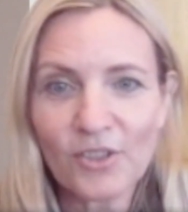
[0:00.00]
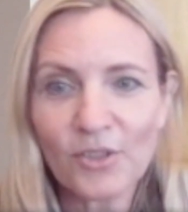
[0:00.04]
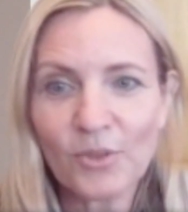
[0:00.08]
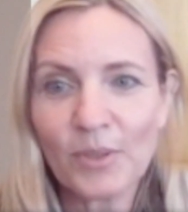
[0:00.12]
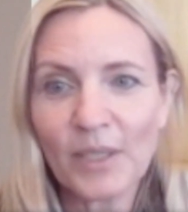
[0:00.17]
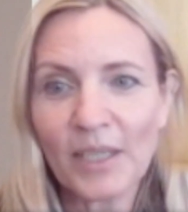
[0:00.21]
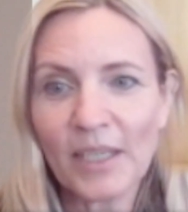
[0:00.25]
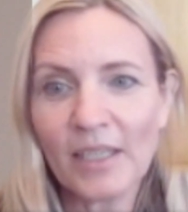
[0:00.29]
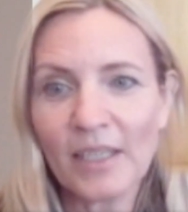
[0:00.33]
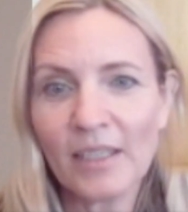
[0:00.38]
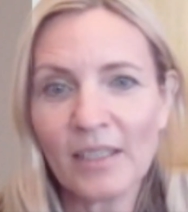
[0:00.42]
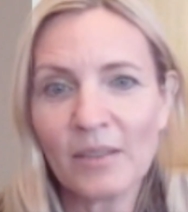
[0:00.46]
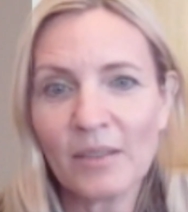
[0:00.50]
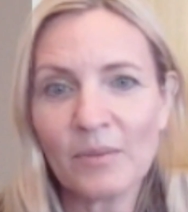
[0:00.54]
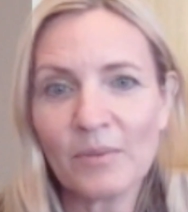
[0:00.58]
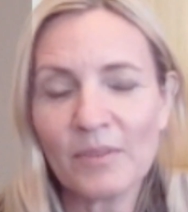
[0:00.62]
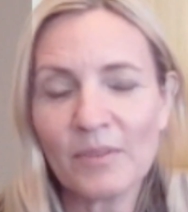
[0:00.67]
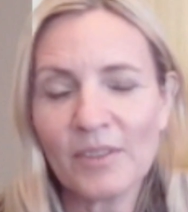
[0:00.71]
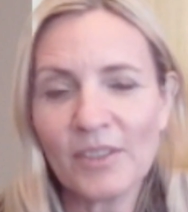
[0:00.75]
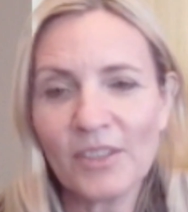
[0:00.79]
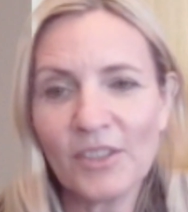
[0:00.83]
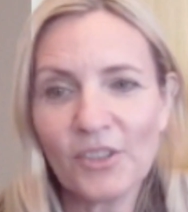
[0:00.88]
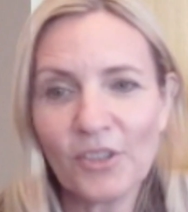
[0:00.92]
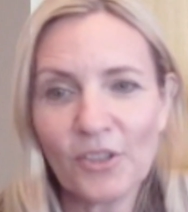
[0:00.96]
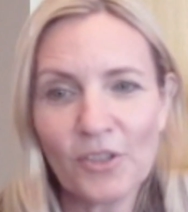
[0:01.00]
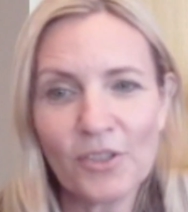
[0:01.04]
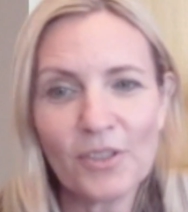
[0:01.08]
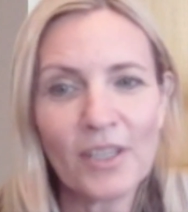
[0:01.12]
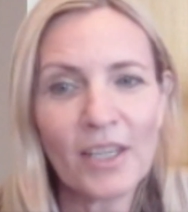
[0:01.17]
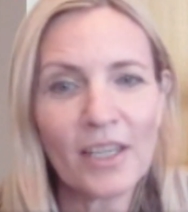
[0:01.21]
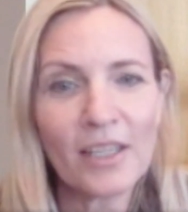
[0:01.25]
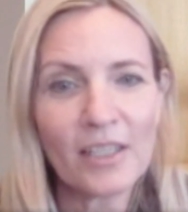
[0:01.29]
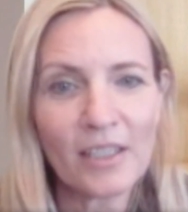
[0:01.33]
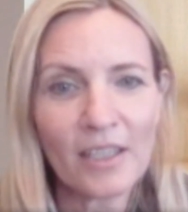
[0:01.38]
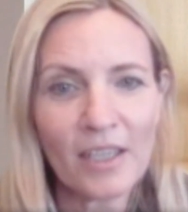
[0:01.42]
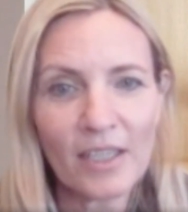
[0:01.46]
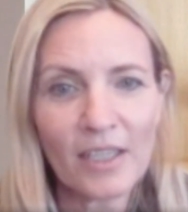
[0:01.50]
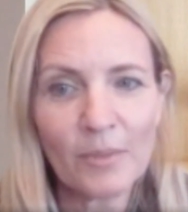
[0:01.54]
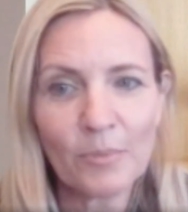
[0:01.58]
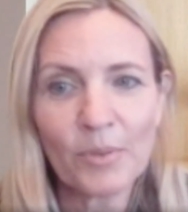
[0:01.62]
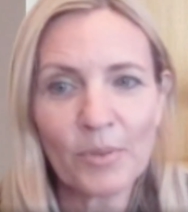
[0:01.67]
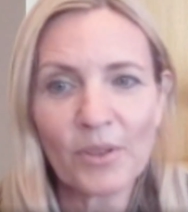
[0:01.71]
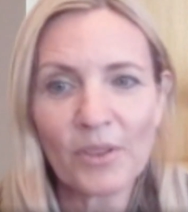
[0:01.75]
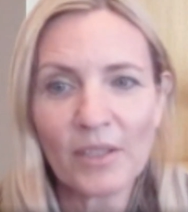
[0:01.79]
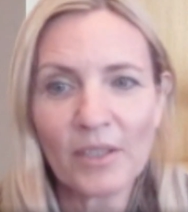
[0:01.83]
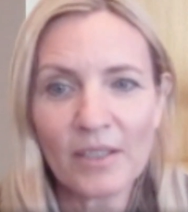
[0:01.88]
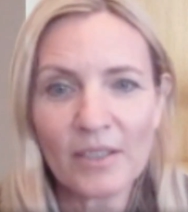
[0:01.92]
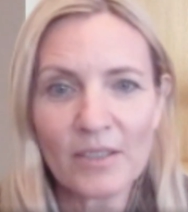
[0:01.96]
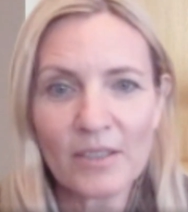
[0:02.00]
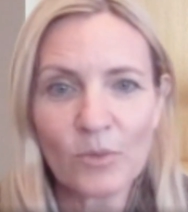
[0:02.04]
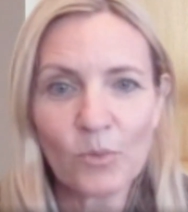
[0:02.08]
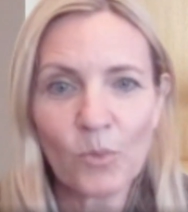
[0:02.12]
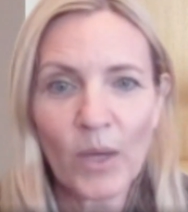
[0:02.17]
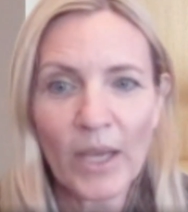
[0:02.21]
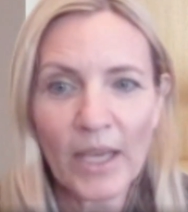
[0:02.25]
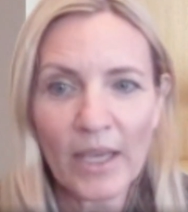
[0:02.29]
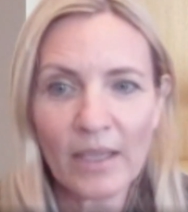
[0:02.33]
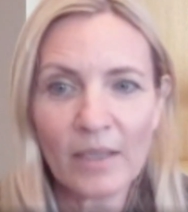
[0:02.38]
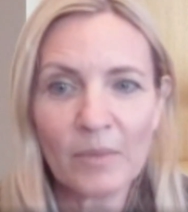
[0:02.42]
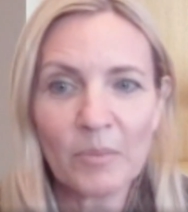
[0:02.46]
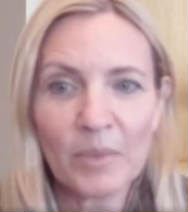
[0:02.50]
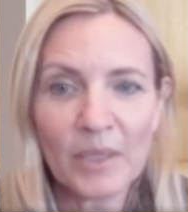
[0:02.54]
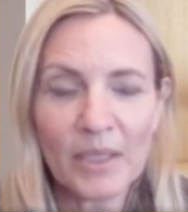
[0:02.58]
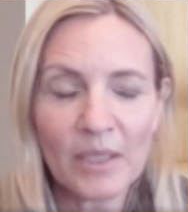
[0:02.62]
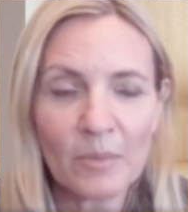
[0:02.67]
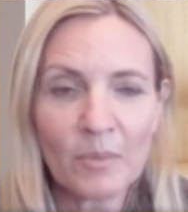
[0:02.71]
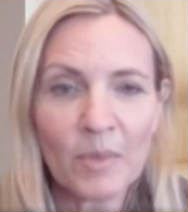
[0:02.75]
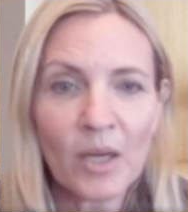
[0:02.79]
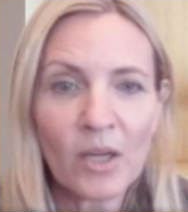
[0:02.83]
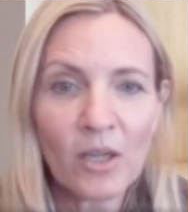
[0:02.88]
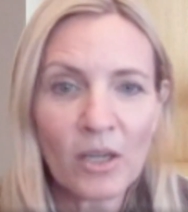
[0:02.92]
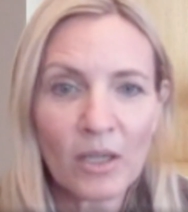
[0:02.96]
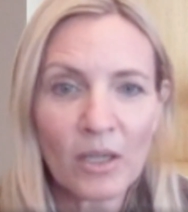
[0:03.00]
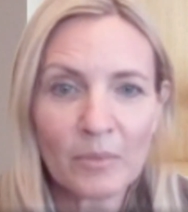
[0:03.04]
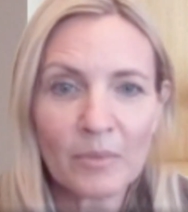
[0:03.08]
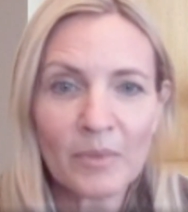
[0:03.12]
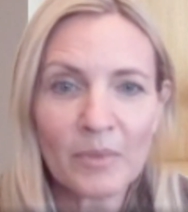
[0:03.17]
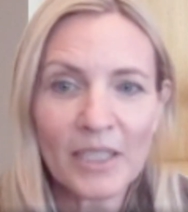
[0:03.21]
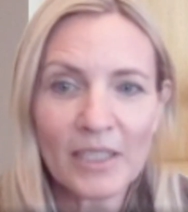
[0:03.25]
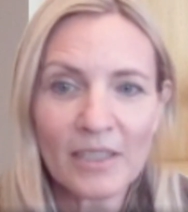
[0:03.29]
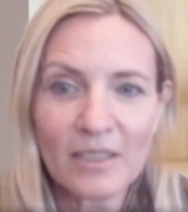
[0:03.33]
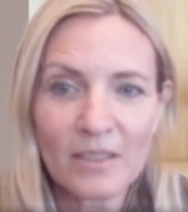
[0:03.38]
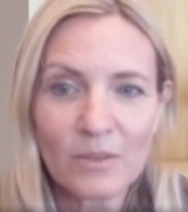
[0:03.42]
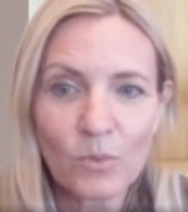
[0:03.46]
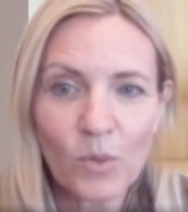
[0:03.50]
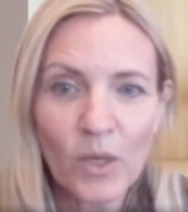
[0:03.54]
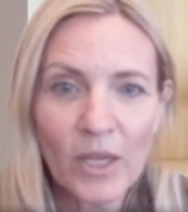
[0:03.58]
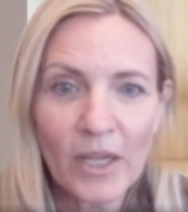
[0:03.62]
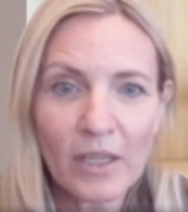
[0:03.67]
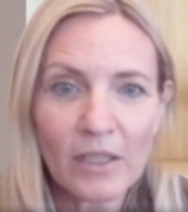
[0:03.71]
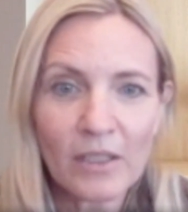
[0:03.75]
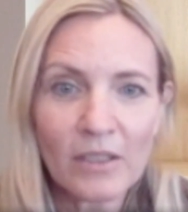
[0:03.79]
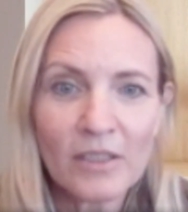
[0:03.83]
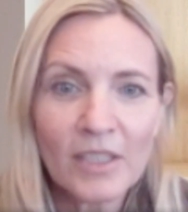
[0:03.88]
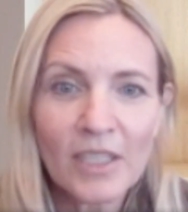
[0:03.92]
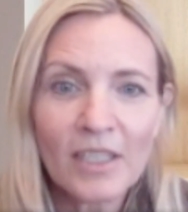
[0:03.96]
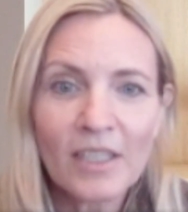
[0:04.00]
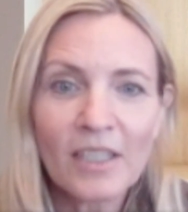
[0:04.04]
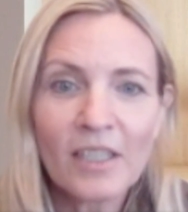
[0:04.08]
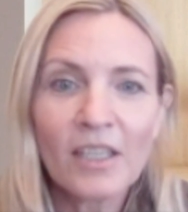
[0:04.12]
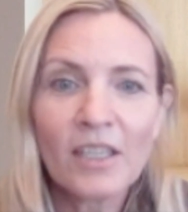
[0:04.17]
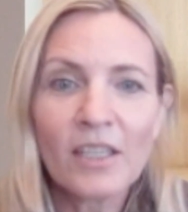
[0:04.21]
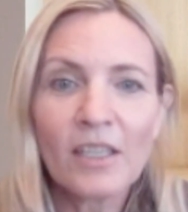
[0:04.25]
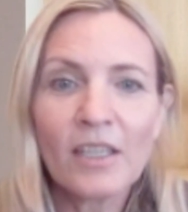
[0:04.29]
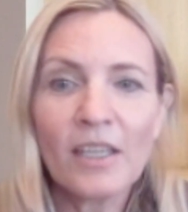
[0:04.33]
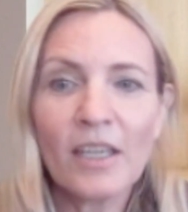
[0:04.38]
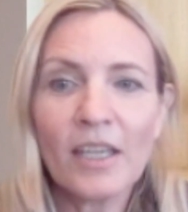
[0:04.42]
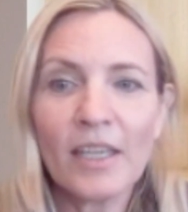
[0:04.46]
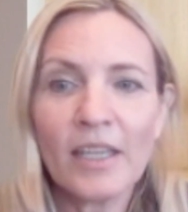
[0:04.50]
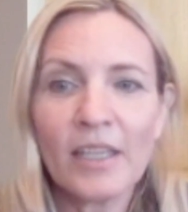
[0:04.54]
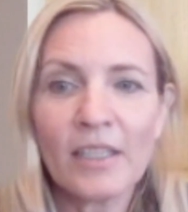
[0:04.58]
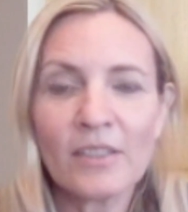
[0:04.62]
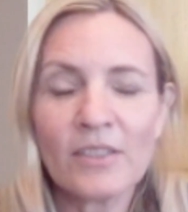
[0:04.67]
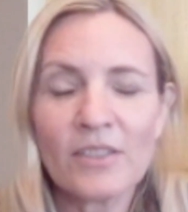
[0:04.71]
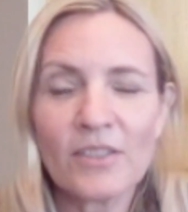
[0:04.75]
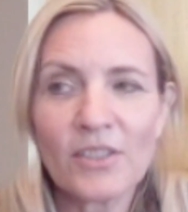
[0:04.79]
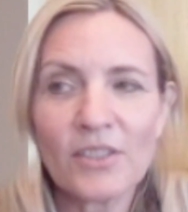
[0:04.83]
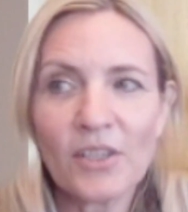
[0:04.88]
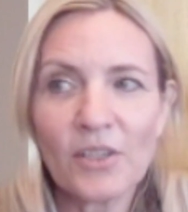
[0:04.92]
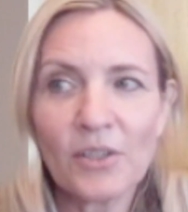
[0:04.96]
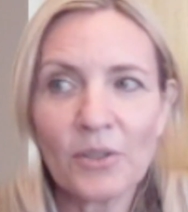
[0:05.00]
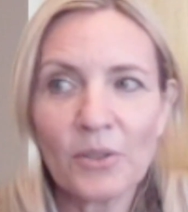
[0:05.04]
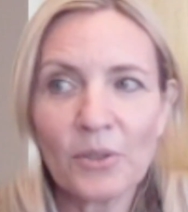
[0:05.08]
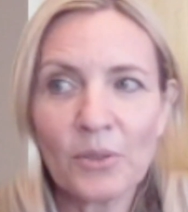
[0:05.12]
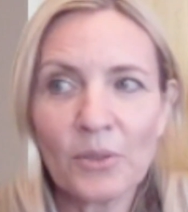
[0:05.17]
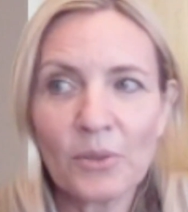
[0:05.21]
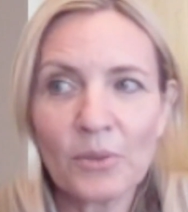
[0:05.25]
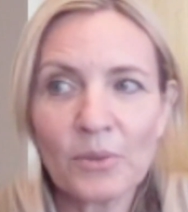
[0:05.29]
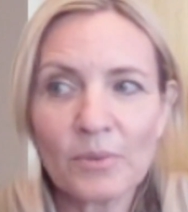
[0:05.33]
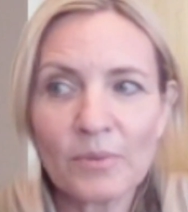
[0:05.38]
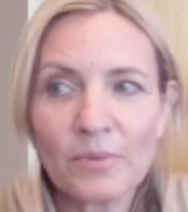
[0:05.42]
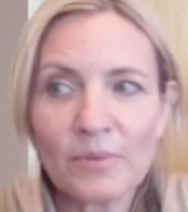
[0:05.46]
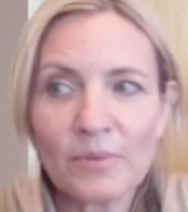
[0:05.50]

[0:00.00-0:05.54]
You can't, you got to kind of put things away and be a mom as well. And so